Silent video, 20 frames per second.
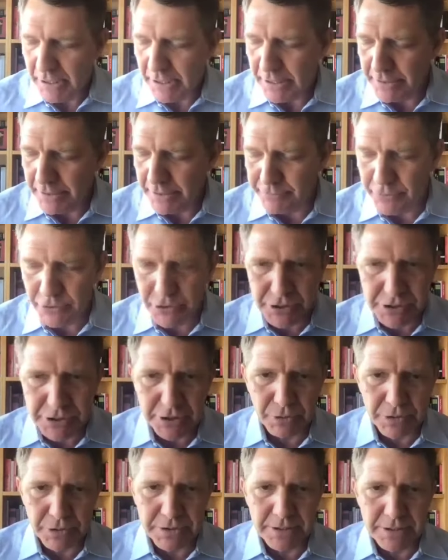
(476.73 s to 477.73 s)
Uh, the first
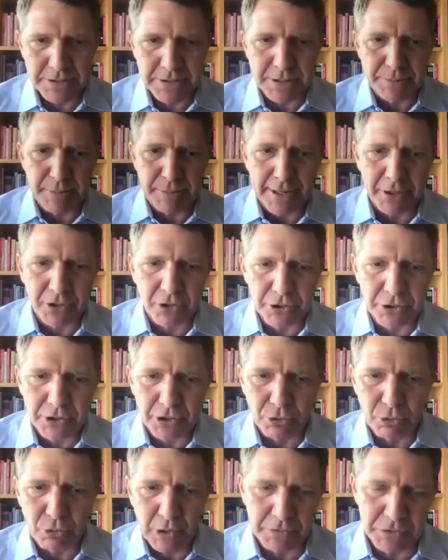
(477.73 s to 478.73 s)
year was the sabbatical
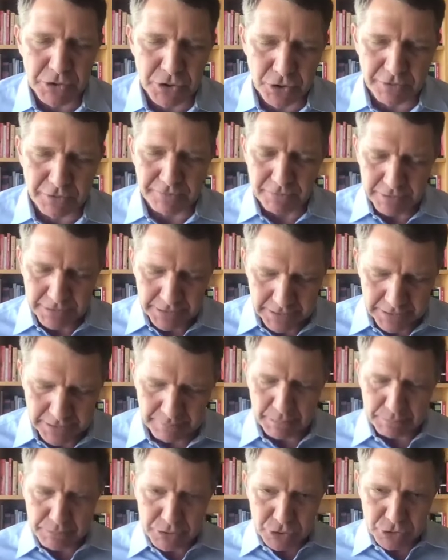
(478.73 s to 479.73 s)
year where I was sort of
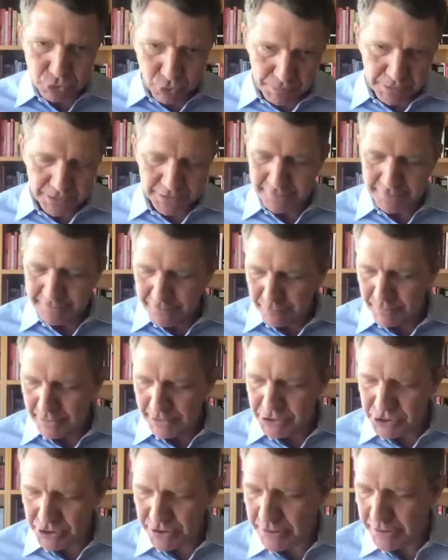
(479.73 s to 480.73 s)
um, absorbing
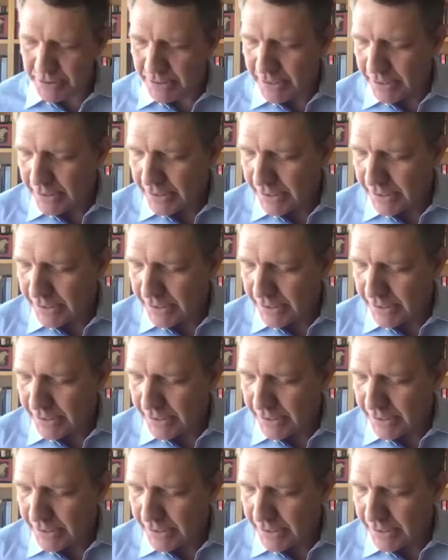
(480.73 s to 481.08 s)
information